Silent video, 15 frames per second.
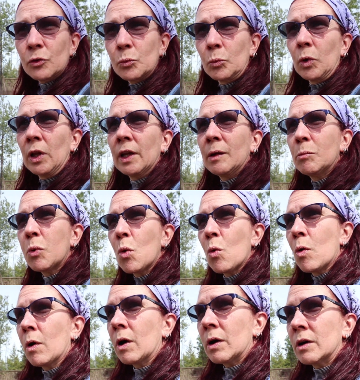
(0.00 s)
is really
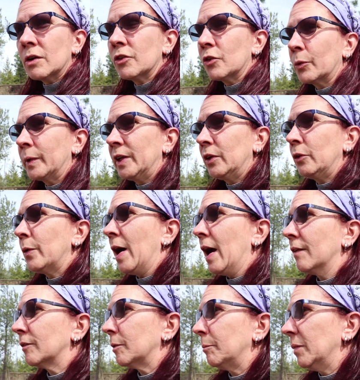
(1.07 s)
poor, so we do
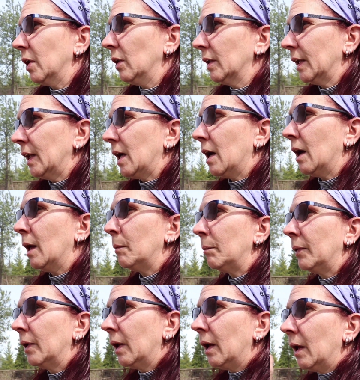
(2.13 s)
have to build it up.
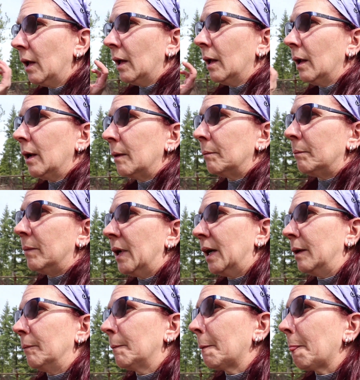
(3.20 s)

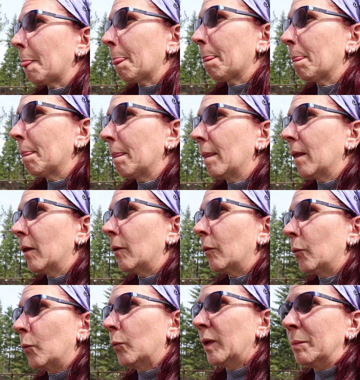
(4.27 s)
But
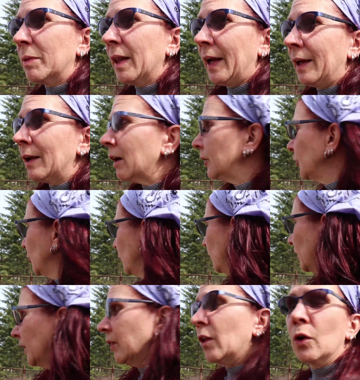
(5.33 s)
we plan on
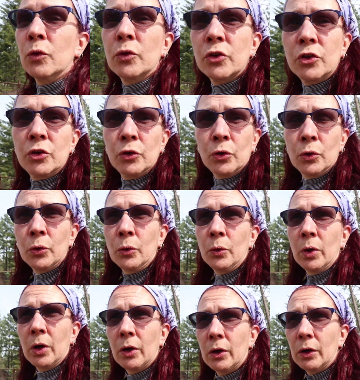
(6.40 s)
using those two
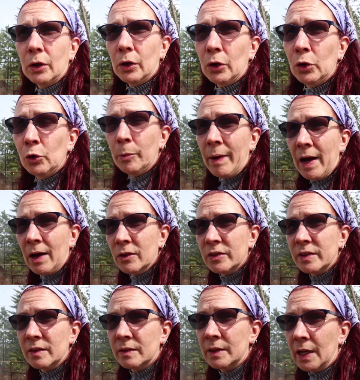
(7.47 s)
hoop
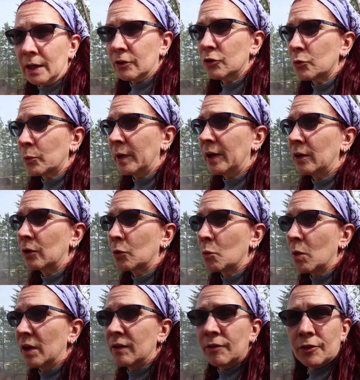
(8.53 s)
houses next winter,
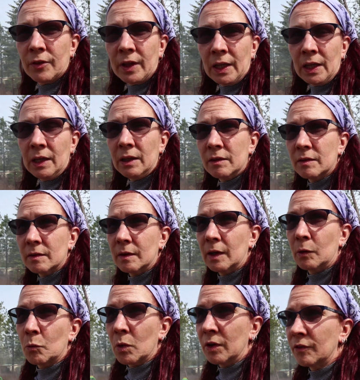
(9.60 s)
one for the geese
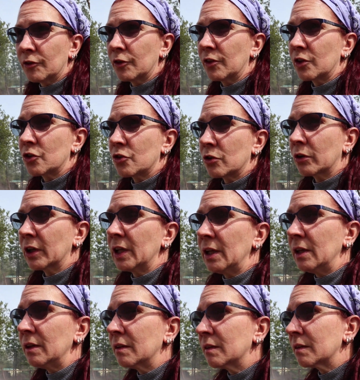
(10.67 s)
and one for the
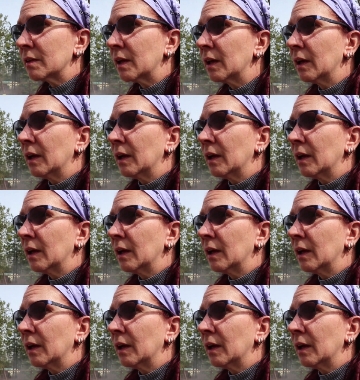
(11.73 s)
turkeys,